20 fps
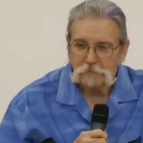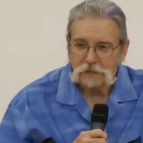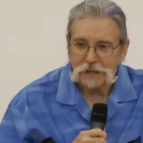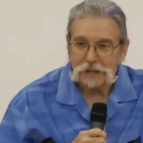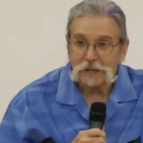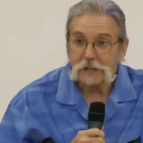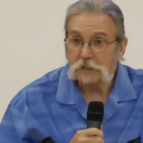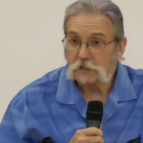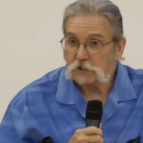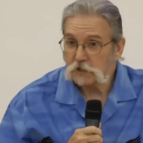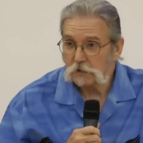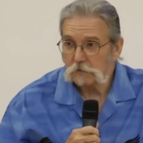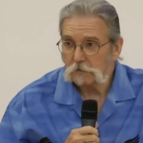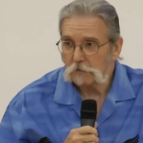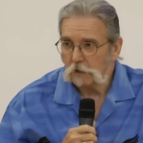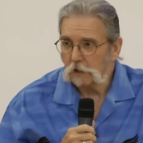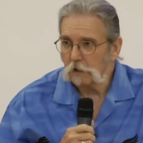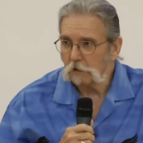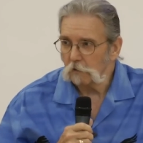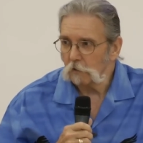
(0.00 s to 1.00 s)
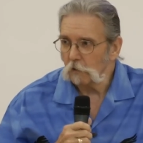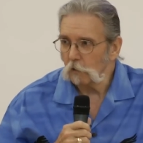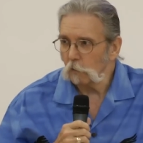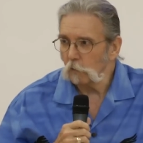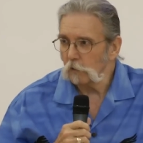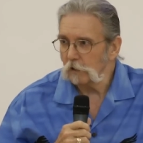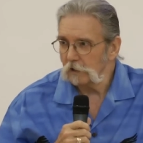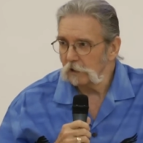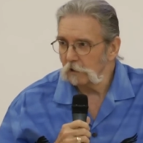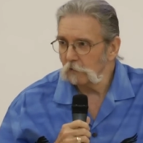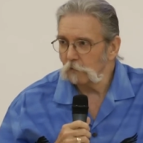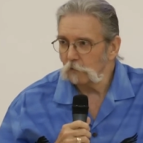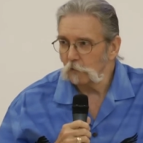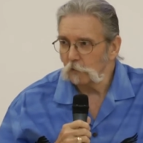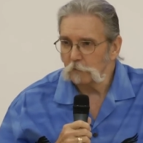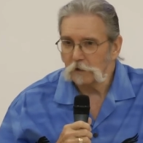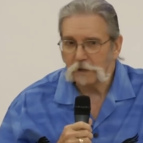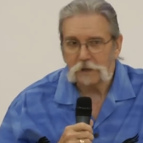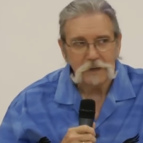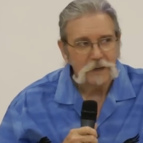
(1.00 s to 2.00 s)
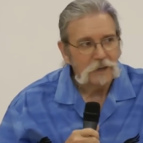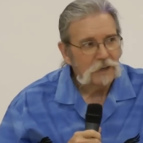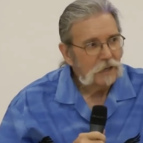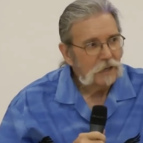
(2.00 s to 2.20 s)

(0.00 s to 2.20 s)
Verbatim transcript: healings that the Lord did through me.